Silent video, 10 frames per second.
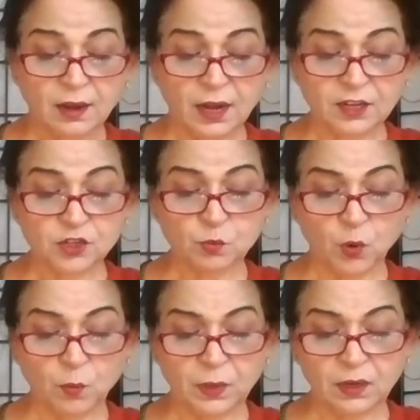Next
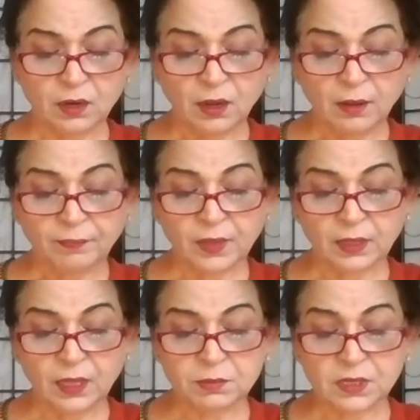moment, they
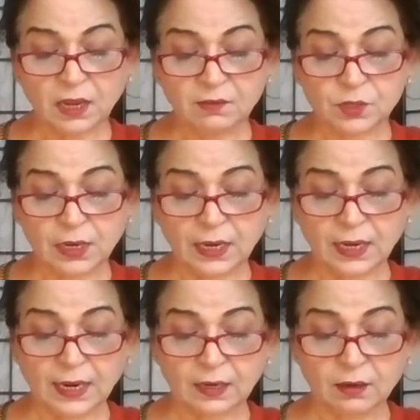themselves lay
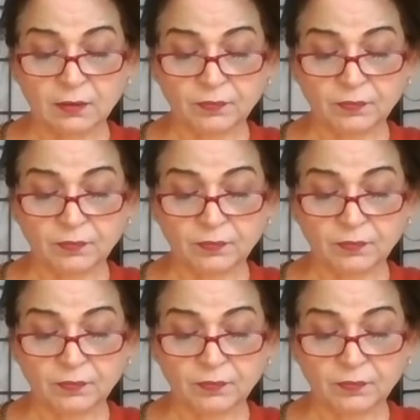dead,